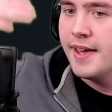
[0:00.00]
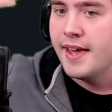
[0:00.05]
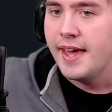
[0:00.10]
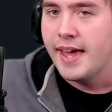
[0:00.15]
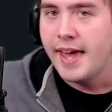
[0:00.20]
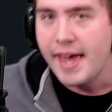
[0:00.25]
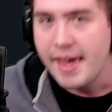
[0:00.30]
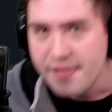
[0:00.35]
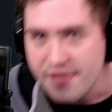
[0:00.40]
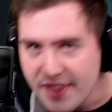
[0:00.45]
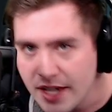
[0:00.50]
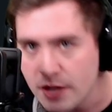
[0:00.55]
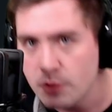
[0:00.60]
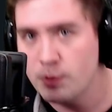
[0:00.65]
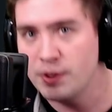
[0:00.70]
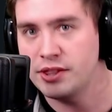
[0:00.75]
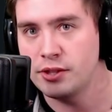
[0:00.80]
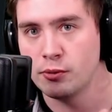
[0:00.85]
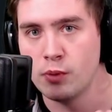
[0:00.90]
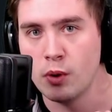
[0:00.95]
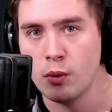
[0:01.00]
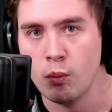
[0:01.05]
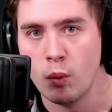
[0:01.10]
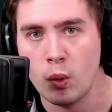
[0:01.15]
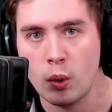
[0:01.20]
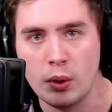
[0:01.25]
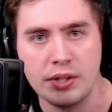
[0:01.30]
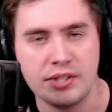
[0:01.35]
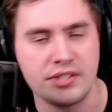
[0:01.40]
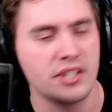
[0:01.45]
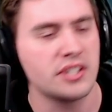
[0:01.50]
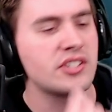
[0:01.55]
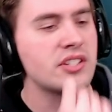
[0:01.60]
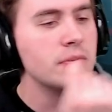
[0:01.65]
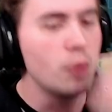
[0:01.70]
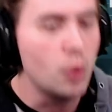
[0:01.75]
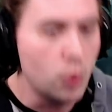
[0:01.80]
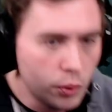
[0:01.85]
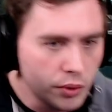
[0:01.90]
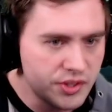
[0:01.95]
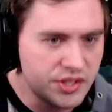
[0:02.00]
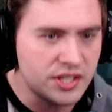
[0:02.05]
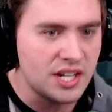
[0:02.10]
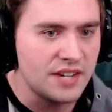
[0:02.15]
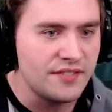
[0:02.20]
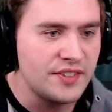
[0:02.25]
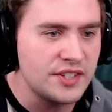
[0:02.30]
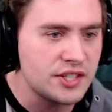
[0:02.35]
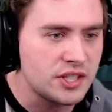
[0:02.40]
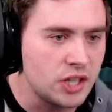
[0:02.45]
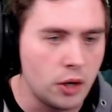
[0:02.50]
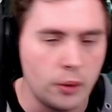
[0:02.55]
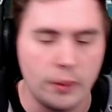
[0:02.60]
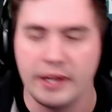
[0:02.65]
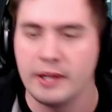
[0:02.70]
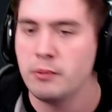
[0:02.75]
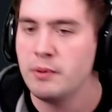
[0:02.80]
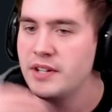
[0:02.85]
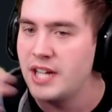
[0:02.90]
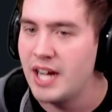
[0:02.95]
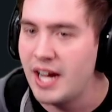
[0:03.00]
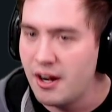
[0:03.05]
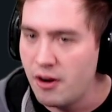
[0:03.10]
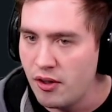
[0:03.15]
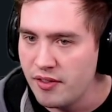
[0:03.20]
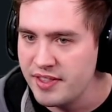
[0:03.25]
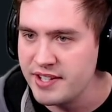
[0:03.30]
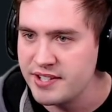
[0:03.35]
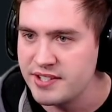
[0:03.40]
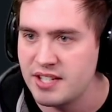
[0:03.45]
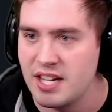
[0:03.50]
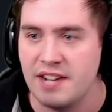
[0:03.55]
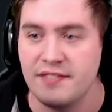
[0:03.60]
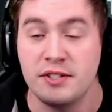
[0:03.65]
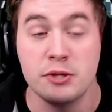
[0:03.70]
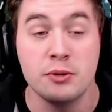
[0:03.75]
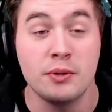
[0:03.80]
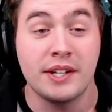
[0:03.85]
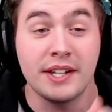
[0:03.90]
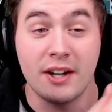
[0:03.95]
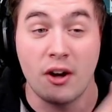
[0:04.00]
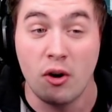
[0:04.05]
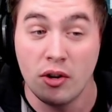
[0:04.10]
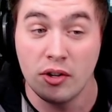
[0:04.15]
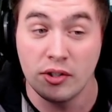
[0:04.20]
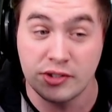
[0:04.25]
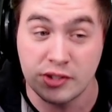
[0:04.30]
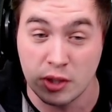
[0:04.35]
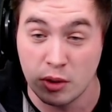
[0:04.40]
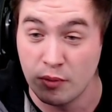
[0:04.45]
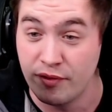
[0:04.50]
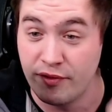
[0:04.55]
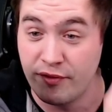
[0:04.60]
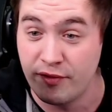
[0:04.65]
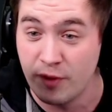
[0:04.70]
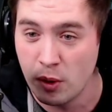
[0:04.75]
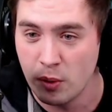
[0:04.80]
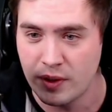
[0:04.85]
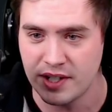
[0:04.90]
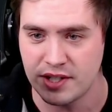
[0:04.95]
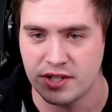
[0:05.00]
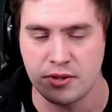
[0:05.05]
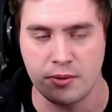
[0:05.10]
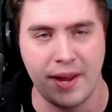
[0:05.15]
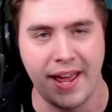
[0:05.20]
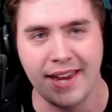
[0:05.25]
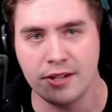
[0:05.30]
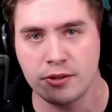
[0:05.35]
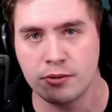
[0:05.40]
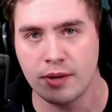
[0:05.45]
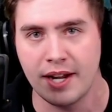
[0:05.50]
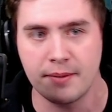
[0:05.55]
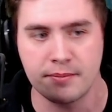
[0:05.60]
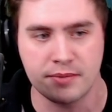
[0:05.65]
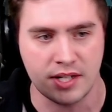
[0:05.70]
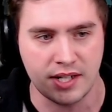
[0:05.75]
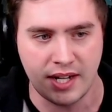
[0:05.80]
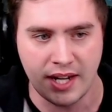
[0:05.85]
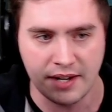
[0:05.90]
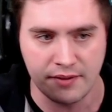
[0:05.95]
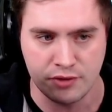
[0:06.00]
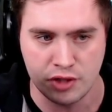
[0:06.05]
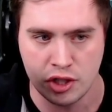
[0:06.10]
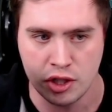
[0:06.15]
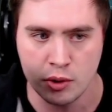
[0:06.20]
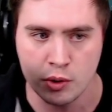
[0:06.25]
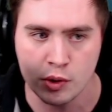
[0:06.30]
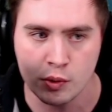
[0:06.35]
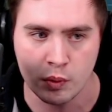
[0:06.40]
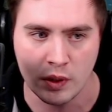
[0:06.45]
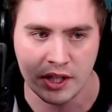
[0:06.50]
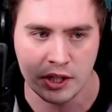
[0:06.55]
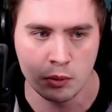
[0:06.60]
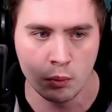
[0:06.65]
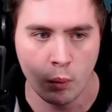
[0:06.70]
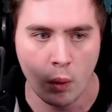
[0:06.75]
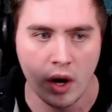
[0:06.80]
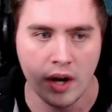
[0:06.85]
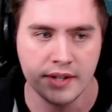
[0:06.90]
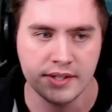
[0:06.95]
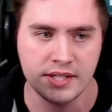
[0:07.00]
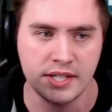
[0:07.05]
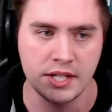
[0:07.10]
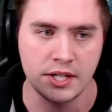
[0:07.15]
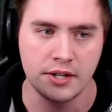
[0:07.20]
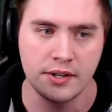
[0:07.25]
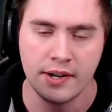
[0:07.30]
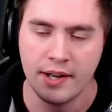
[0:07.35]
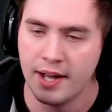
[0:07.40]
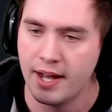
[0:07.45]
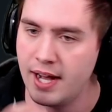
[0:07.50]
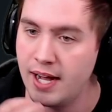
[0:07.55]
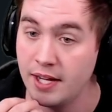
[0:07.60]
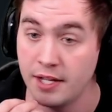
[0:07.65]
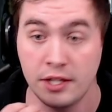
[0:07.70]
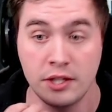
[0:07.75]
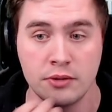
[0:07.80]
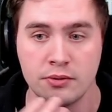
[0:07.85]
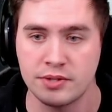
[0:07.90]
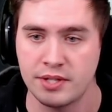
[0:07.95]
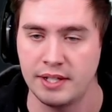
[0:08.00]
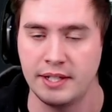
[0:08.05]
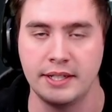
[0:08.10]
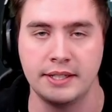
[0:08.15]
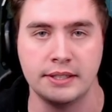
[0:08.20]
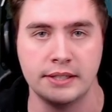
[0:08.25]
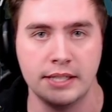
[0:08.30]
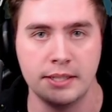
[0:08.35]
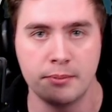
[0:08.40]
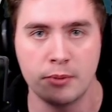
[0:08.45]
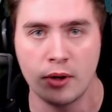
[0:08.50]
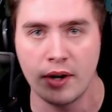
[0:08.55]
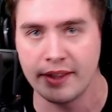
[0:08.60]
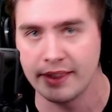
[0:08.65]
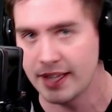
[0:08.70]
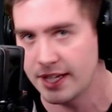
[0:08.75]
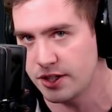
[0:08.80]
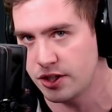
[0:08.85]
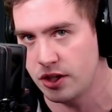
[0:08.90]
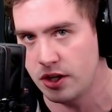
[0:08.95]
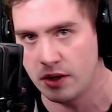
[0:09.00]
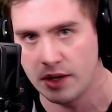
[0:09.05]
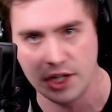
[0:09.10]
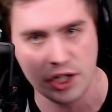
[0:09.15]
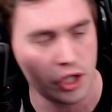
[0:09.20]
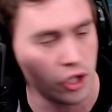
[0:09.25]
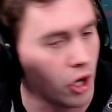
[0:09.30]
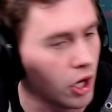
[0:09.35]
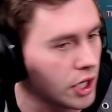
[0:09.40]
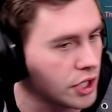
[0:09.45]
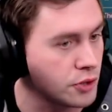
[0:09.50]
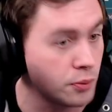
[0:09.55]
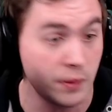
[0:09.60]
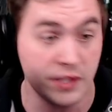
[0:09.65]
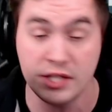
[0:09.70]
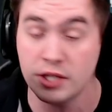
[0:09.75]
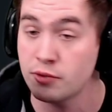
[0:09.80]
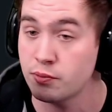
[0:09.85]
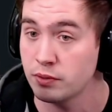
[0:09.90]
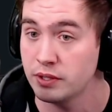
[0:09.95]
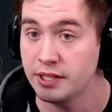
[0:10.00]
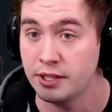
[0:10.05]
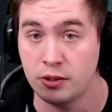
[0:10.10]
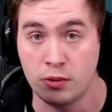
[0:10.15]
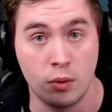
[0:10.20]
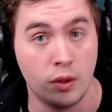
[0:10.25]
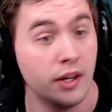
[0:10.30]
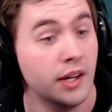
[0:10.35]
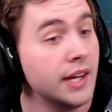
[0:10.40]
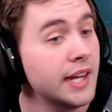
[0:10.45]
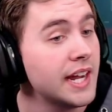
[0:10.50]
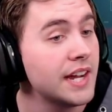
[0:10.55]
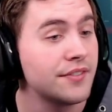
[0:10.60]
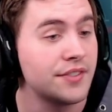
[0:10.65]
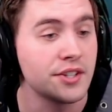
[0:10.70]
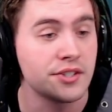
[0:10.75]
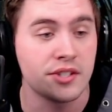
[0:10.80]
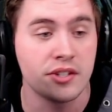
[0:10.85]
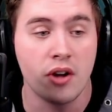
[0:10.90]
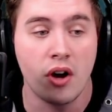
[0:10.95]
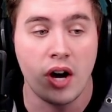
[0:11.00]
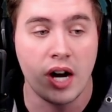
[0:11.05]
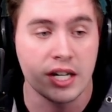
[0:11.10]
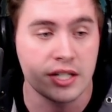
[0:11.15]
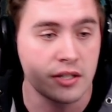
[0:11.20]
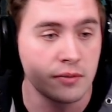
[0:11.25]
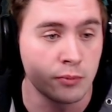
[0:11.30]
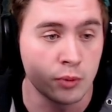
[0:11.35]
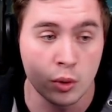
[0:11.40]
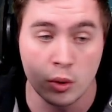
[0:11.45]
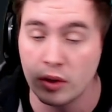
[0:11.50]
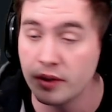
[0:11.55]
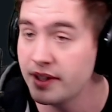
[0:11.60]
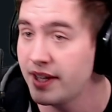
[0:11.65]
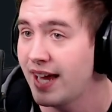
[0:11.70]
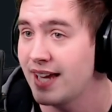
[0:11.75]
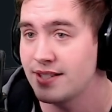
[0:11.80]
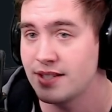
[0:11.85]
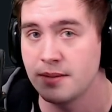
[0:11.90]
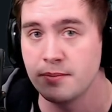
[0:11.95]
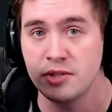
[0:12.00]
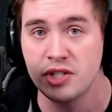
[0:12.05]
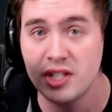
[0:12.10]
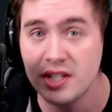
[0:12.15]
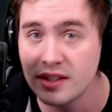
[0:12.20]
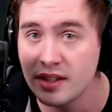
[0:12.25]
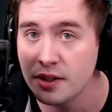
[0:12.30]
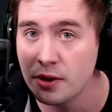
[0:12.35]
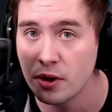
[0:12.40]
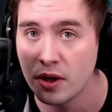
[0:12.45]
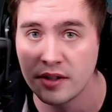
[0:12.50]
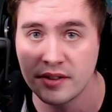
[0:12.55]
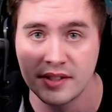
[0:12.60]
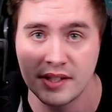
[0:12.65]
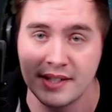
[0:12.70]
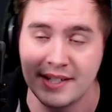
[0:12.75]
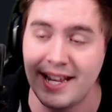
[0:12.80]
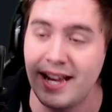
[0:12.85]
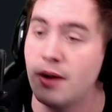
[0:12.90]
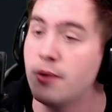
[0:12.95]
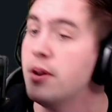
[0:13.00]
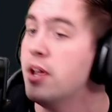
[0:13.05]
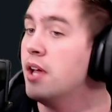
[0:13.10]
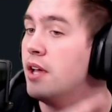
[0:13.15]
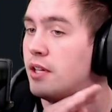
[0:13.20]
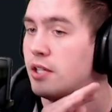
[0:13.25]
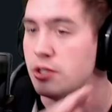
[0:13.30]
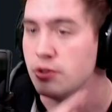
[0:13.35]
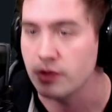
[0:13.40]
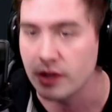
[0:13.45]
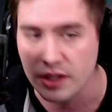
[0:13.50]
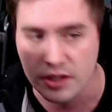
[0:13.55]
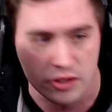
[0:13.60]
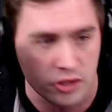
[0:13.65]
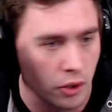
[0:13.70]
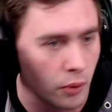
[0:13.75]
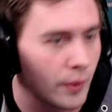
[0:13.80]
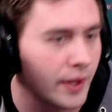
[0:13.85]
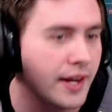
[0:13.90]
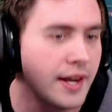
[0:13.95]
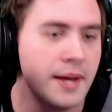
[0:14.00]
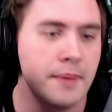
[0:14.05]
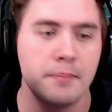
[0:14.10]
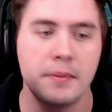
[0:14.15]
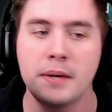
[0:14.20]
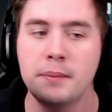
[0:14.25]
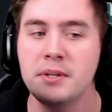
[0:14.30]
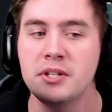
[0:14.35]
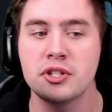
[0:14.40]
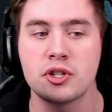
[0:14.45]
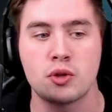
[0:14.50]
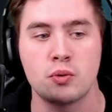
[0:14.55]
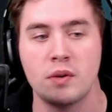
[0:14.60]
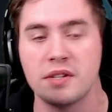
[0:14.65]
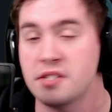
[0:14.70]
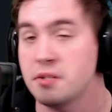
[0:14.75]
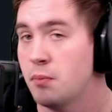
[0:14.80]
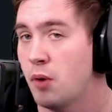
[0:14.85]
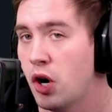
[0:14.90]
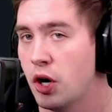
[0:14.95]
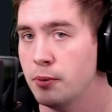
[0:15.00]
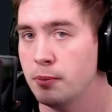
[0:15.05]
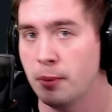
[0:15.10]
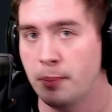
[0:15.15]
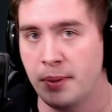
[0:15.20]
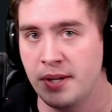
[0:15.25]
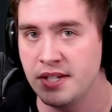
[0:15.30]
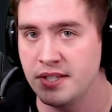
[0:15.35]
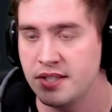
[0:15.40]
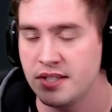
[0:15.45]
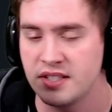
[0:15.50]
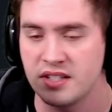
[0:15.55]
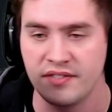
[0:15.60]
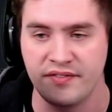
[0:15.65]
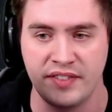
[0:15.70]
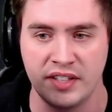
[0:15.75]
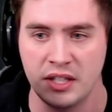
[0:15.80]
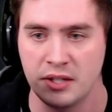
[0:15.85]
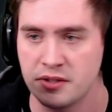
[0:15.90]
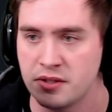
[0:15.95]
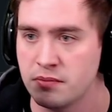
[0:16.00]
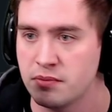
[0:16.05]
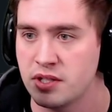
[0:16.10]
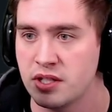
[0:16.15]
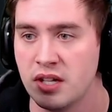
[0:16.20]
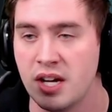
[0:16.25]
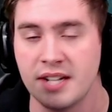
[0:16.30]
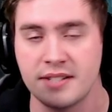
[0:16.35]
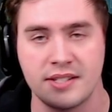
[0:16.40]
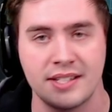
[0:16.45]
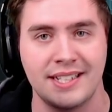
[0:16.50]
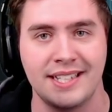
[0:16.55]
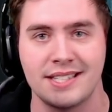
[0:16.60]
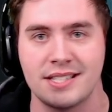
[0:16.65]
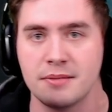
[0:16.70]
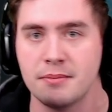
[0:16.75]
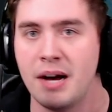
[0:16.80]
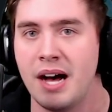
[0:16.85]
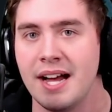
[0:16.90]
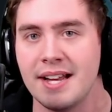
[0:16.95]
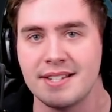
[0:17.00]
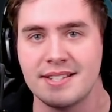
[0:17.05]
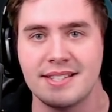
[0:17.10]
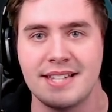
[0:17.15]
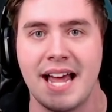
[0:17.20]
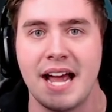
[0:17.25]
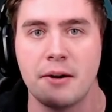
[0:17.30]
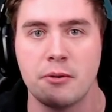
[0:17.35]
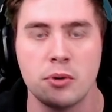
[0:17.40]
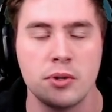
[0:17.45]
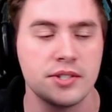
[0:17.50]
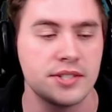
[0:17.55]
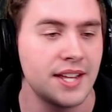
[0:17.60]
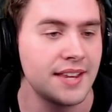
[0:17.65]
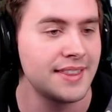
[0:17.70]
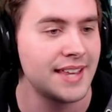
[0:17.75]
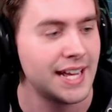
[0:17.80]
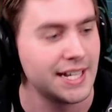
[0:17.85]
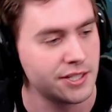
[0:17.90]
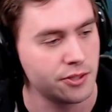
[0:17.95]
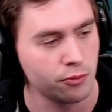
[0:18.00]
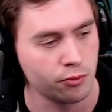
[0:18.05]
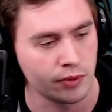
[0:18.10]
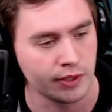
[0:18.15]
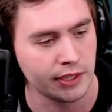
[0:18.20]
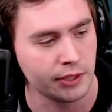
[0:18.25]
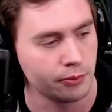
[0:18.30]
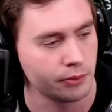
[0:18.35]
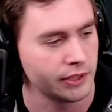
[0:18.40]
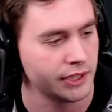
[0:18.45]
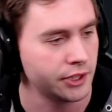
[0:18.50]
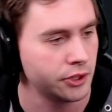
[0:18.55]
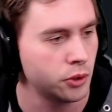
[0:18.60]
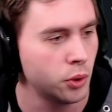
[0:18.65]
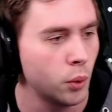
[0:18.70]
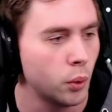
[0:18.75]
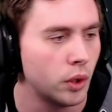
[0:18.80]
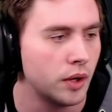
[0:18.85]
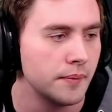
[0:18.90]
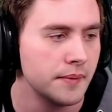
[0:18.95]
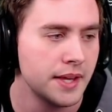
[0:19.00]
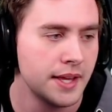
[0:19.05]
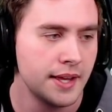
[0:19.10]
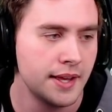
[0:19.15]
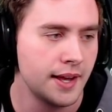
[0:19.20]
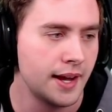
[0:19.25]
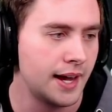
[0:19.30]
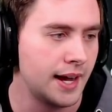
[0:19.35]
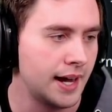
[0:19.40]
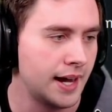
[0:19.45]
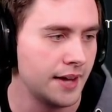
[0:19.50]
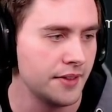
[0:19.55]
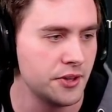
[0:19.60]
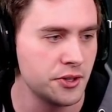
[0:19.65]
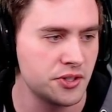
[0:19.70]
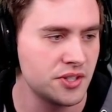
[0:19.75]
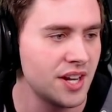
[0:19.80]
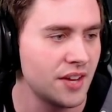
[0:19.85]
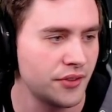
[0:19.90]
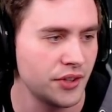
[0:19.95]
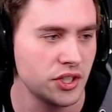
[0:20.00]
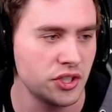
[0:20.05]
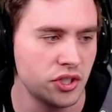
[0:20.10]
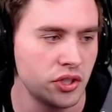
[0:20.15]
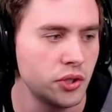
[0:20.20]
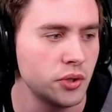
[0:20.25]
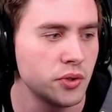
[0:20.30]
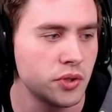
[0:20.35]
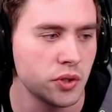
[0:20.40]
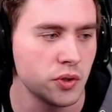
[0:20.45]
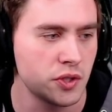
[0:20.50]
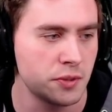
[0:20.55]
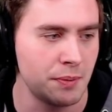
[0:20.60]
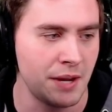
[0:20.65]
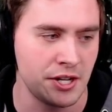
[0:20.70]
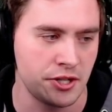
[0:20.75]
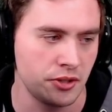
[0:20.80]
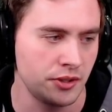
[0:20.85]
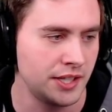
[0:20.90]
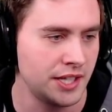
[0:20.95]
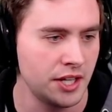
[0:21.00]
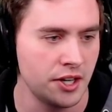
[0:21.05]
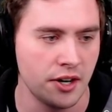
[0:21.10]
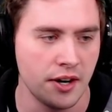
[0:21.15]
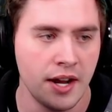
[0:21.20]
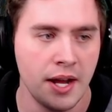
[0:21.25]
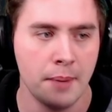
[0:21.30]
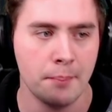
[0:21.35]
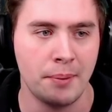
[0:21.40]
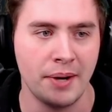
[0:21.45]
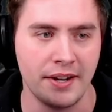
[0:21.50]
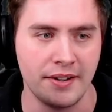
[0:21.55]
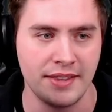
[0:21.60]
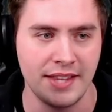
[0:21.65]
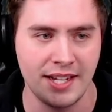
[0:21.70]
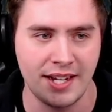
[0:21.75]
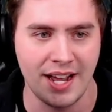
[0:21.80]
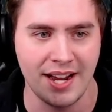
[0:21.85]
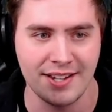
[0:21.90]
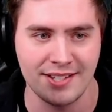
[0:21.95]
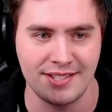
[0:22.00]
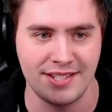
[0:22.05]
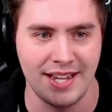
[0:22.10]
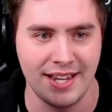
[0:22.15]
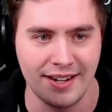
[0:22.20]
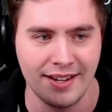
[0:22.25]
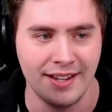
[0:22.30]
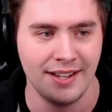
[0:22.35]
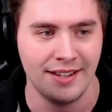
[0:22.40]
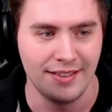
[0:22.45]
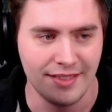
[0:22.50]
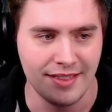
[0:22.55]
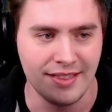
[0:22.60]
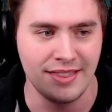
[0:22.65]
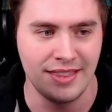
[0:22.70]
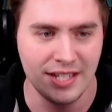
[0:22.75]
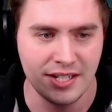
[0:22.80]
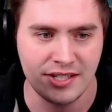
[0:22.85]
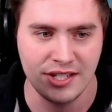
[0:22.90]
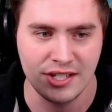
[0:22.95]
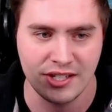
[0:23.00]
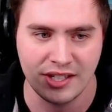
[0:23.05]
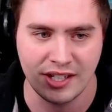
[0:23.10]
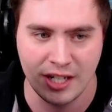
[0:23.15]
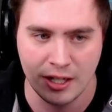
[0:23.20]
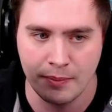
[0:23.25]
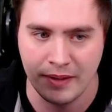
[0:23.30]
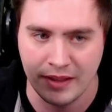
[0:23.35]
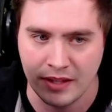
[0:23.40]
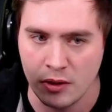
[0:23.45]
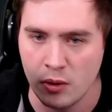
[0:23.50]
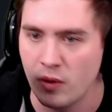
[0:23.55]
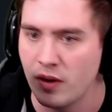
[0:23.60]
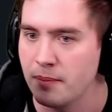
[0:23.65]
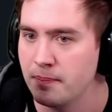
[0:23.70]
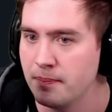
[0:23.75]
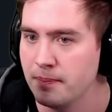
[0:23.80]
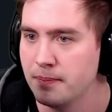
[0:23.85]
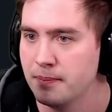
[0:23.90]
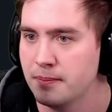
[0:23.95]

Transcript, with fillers: And then with the rewards, some old stuff is going. We've got all this stuff. You can also focus your engrams and kind of choose what you want here uh, using Glimmer and Legendary Shards, which is really cool. If there's an awesome roll in the S M G that you're hunting down, you can do it. Maybe you just want some armor pieces to fill out some slots and get some high stat rolls. That's really, really cool. Uh, there's nothing too, too special here, but they kind of said, this is going to be the norm.